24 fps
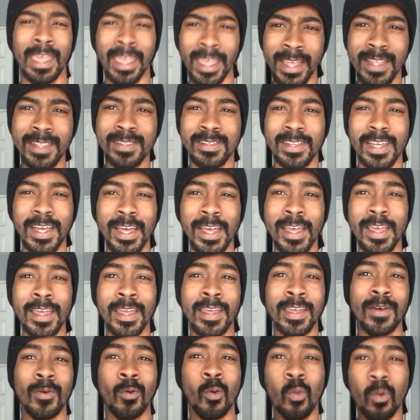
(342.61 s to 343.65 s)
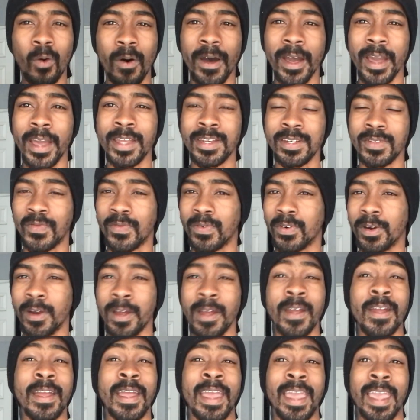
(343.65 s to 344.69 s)
anti-white for
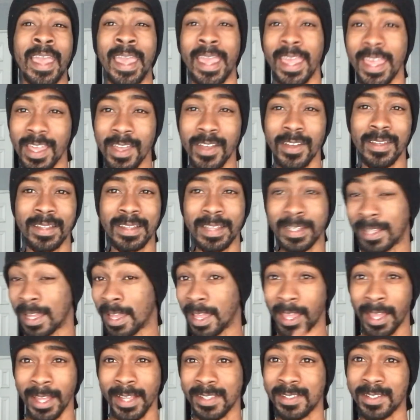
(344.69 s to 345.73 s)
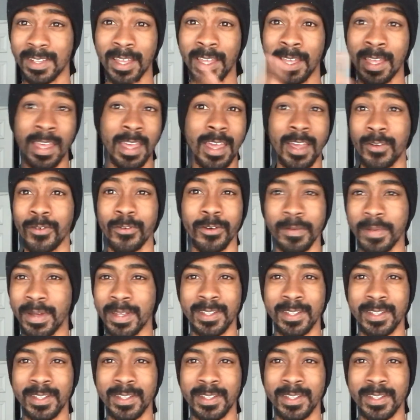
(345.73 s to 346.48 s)
a hate, like an anti-hate group?